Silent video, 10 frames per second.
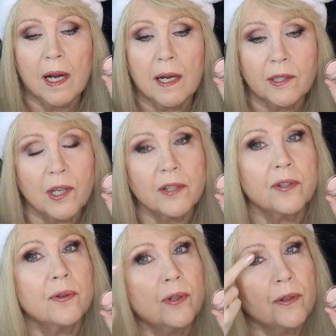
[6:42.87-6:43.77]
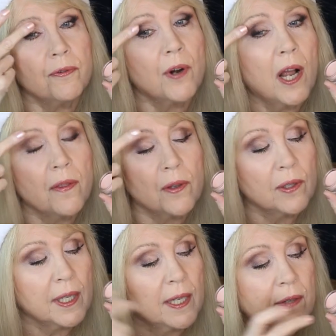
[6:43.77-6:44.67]
It's also good for on the
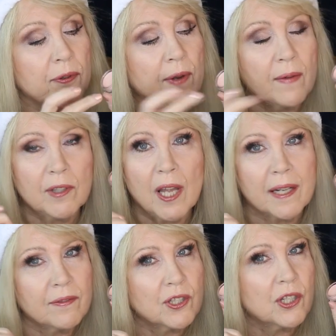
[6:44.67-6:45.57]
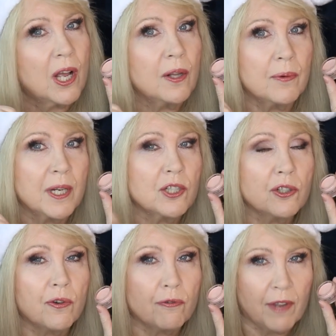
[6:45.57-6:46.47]
lid. If you have a lot of
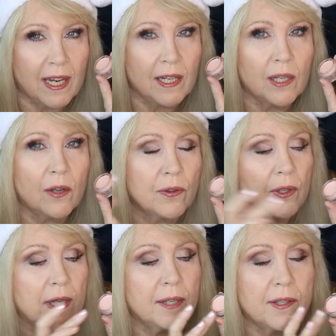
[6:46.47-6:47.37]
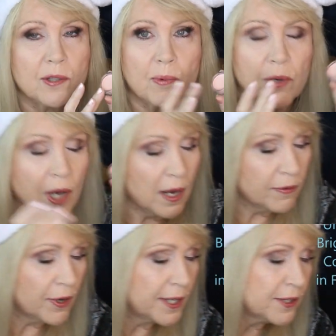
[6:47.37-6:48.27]
discoloration or veining on the lid, this will
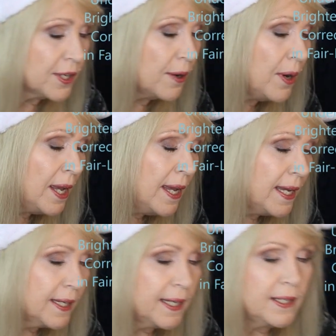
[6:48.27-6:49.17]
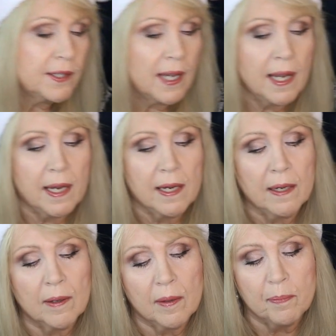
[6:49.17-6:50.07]
cover it. So it is a
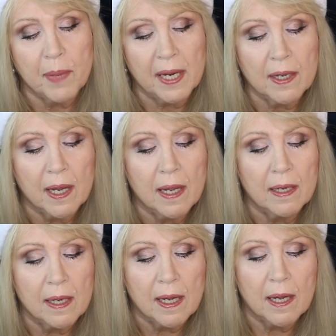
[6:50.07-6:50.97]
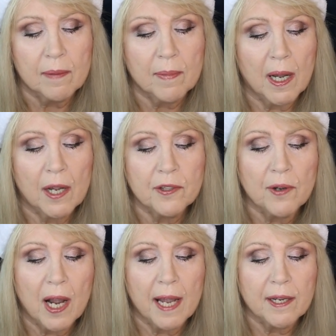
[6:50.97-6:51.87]
Becca under
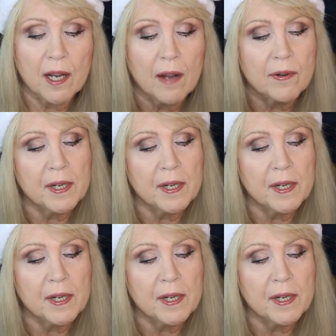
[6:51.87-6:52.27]
eye cover.